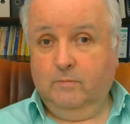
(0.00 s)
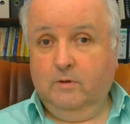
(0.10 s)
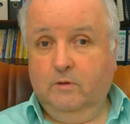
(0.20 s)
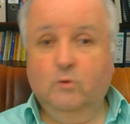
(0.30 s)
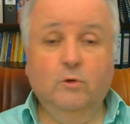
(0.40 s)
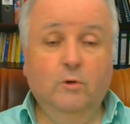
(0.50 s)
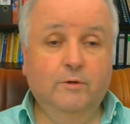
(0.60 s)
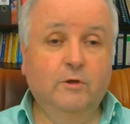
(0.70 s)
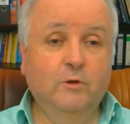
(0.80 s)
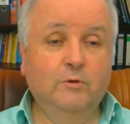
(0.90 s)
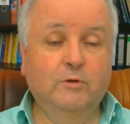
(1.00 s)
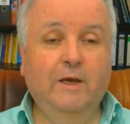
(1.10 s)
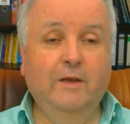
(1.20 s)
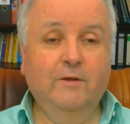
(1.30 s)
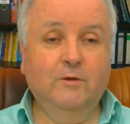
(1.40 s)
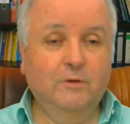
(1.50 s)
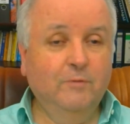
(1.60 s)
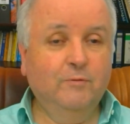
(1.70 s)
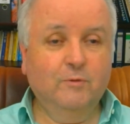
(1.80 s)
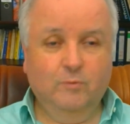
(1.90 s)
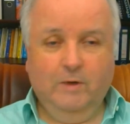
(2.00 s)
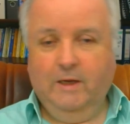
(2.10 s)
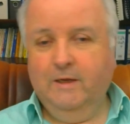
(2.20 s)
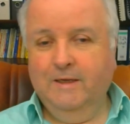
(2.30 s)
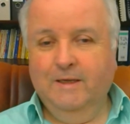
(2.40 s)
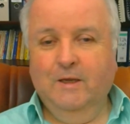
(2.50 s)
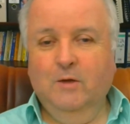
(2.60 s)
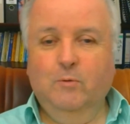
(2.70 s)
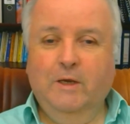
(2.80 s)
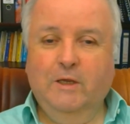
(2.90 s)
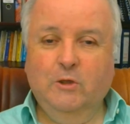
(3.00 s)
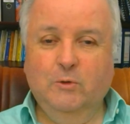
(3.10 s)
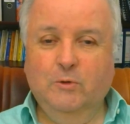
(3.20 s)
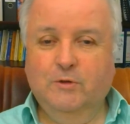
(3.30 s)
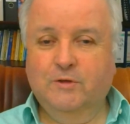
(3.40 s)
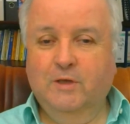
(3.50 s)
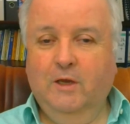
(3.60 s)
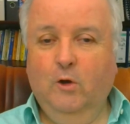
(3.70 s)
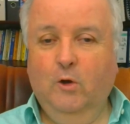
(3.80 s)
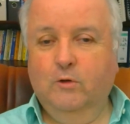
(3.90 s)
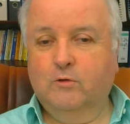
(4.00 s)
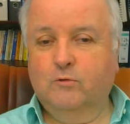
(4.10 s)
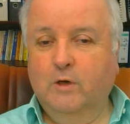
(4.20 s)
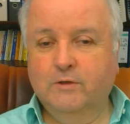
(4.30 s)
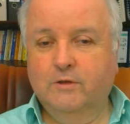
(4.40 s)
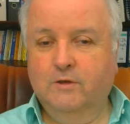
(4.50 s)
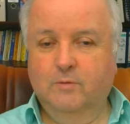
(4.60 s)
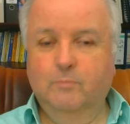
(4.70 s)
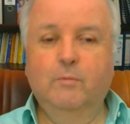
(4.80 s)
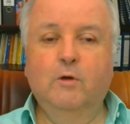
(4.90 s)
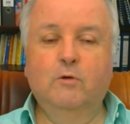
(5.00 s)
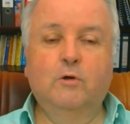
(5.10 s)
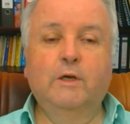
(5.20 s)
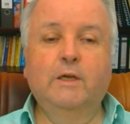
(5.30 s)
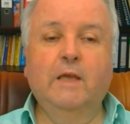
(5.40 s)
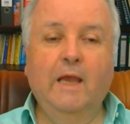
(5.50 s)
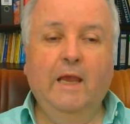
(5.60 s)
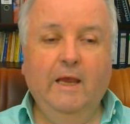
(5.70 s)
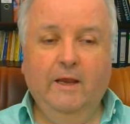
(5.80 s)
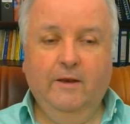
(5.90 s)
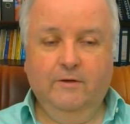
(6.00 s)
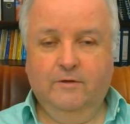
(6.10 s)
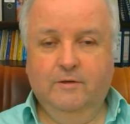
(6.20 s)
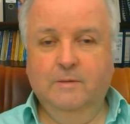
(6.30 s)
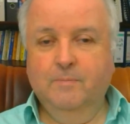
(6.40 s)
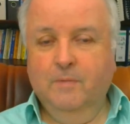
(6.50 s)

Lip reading: You could also use your hands in a different way, where you use Ernest Rossi's mirroring hands.